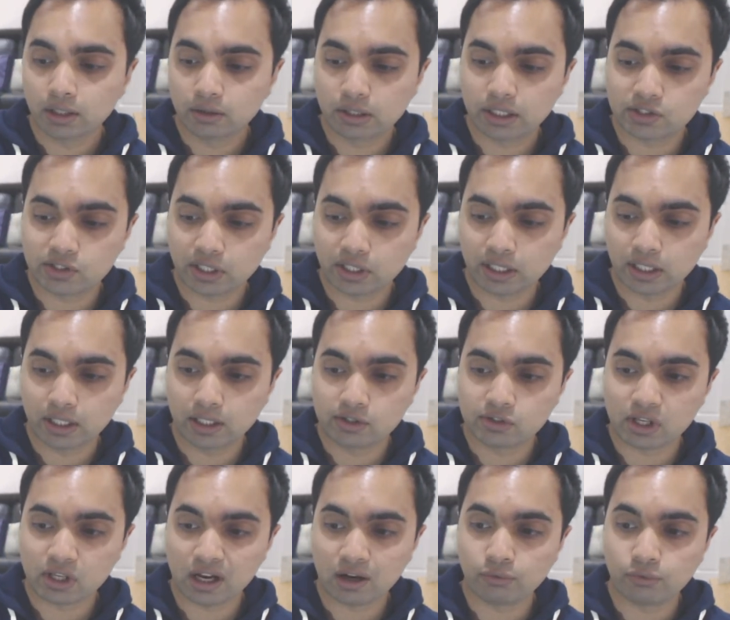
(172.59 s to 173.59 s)
This
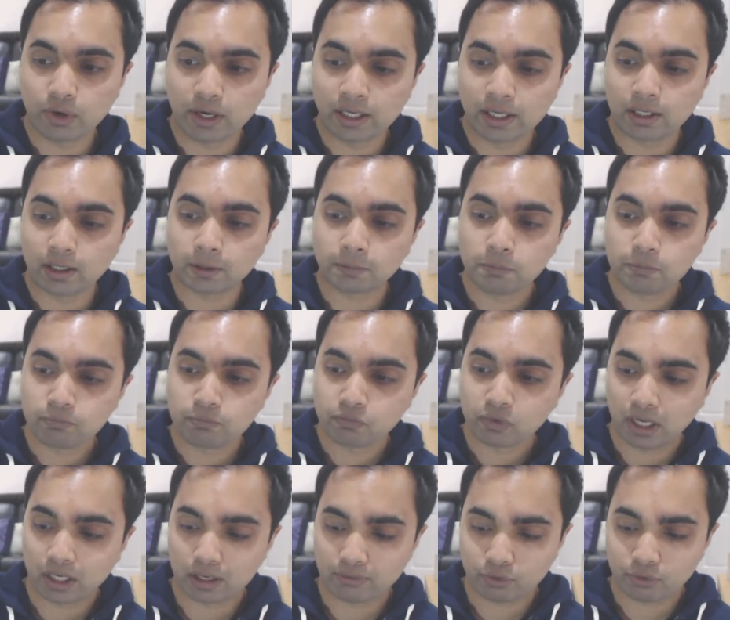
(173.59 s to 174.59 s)
is Aveda
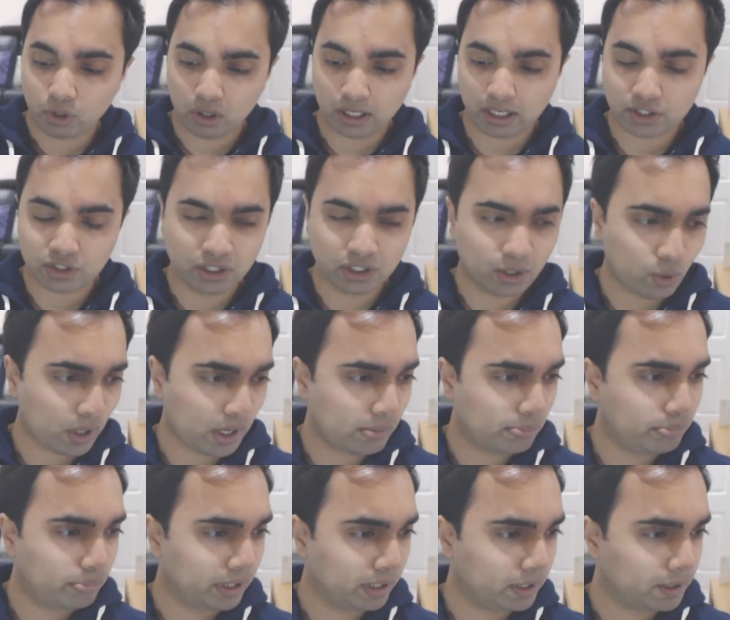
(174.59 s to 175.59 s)
and I've got actually quite
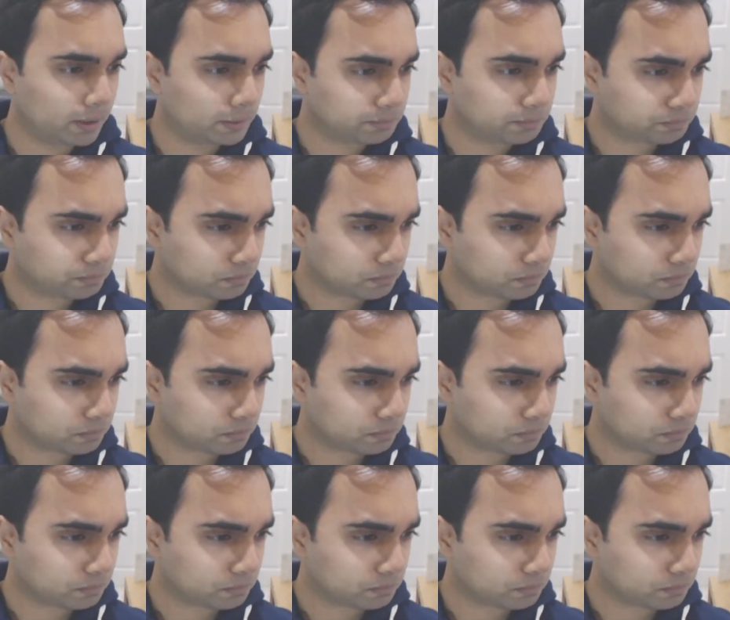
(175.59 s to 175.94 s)
a big,